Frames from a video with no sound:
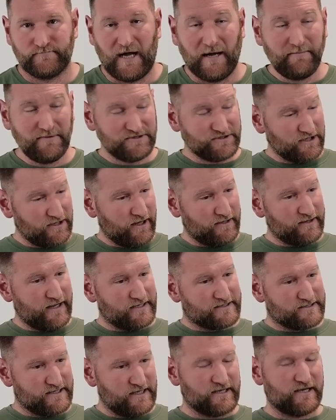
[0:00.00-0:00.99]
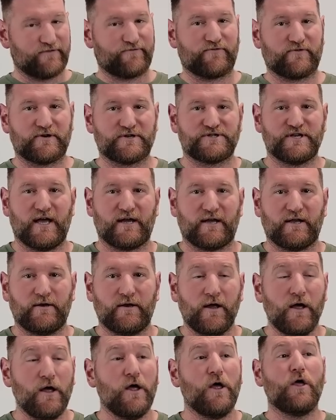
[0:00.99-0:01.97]
I'm just going to let that sink in for a
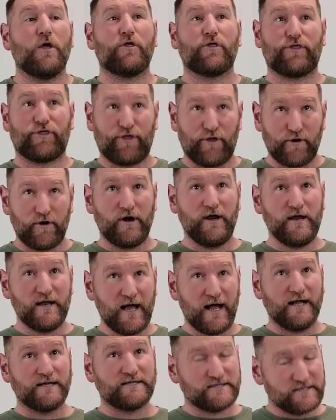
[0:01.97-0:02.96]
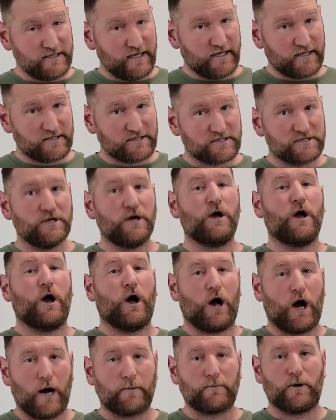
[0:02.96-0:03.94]
second. 30-06
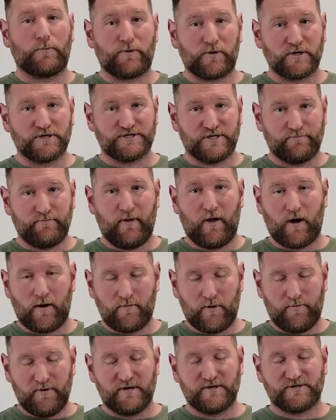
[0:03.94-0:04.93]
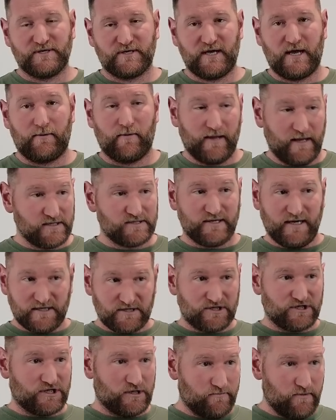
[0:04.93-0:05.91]
armor-piercing ammo. That's
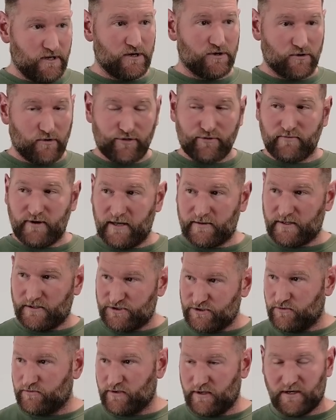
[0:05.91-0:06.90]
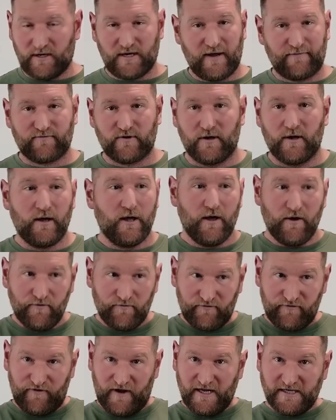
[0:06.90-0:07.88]
going to be your threat that you're really going to have to
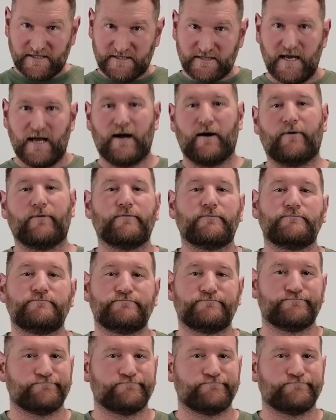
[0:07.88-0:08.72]
face down.